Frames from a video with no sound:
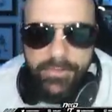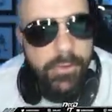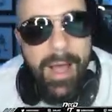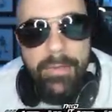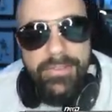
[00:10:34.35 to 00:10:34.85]

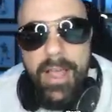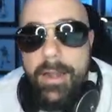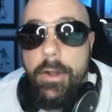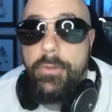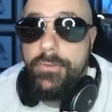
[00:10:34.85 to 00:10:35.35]
So outside
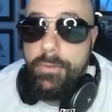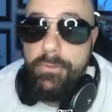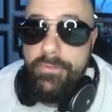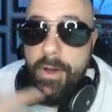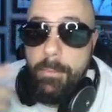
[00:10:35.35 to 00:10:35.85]
of those two
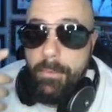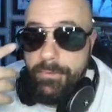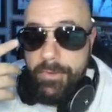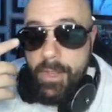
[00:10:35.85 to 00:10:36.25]
fumbles